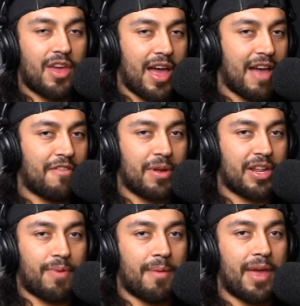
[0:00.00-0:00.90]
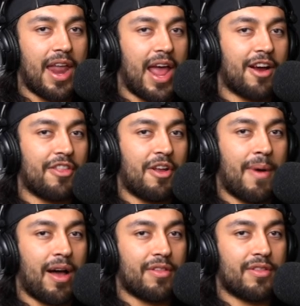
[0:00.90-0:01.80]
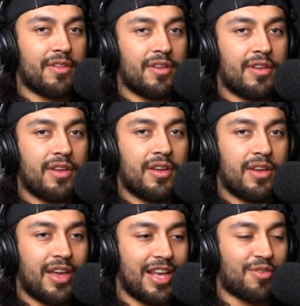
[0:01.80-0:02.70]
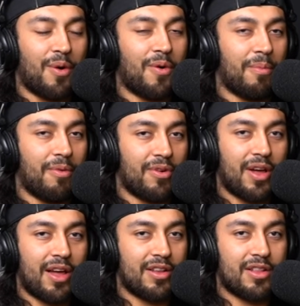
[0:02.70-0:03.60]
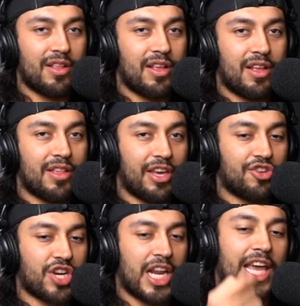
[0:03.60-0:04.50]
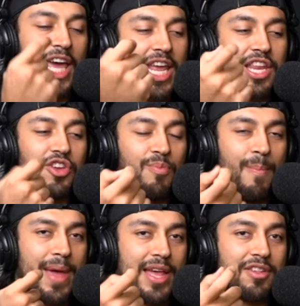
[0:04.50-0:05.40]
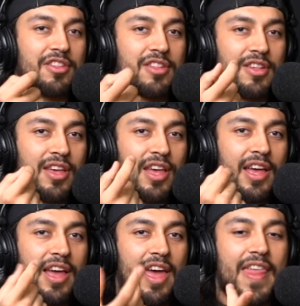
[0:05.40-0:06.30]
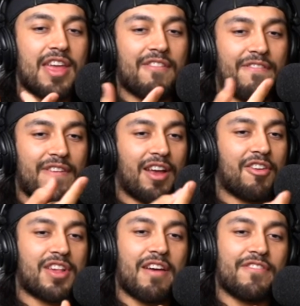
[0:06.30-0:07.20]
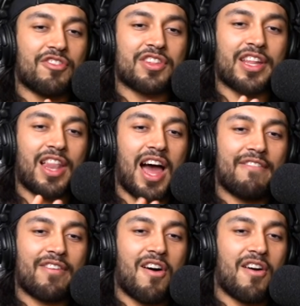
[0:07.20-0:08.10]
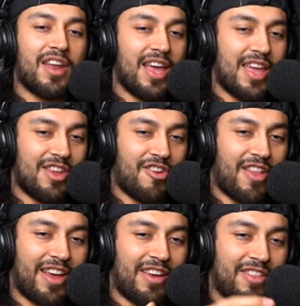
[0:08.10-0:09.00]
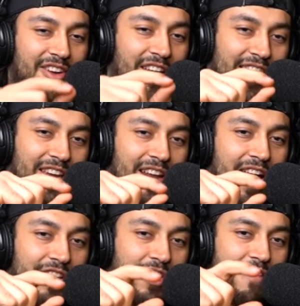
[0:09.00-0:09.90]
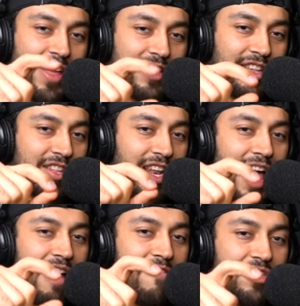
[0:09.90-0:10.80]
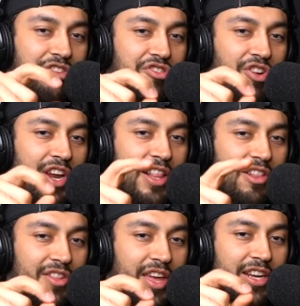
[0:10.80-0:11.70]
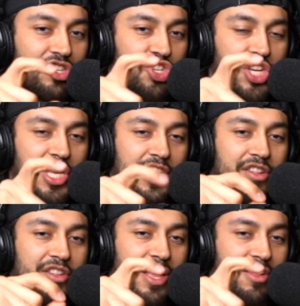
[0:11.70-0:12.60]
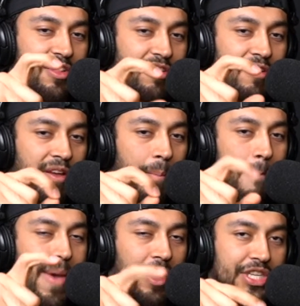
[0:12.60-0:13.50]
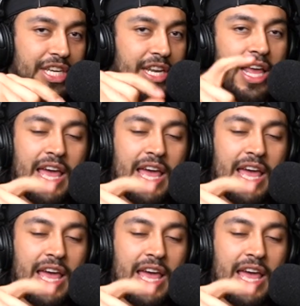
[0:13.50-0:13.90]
everybody's probably had hair in their mouth. It's horrible. Like you try to get it and you miss, and then your fingers have your saliva on it, and they're like, you know how you have like the saliva string that looks like cheese that's melted